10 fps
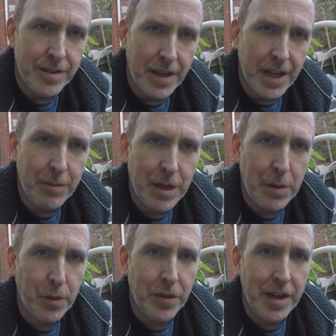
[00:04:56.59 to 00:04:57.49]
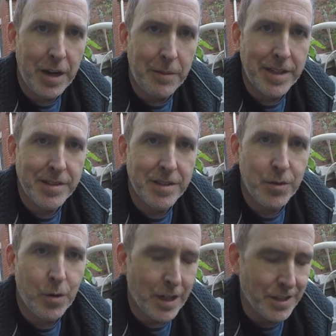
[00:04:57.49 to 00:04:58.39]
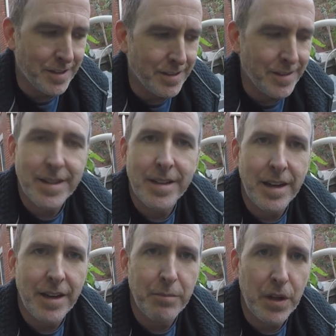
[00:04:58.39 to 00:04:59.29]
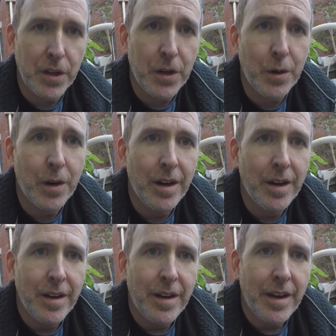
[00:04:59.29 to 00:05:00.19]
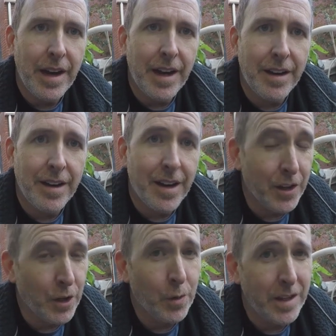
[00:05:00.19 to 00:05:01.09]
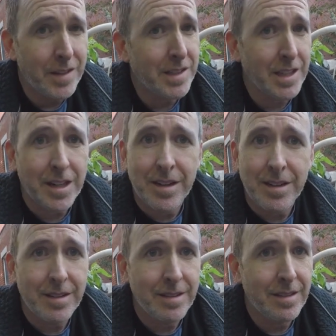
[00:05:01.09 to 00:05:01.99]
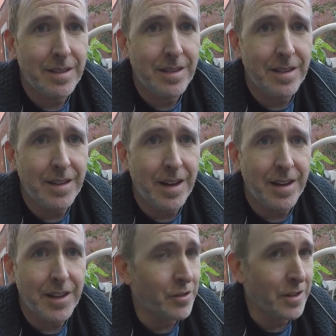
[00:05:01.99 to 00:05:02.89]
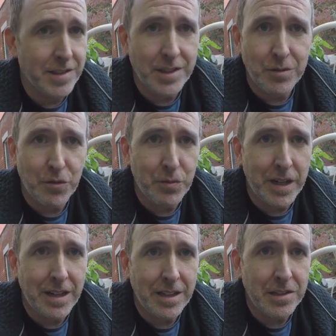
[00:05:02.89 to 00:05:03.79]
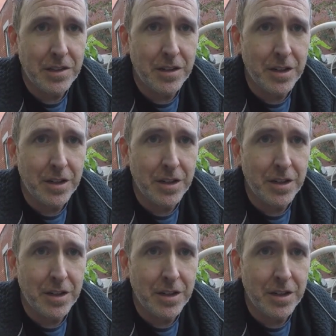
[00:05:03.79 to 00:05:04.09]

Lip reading: Hit me up with comments, questions below, and go easy on the criticism of my Ned Stark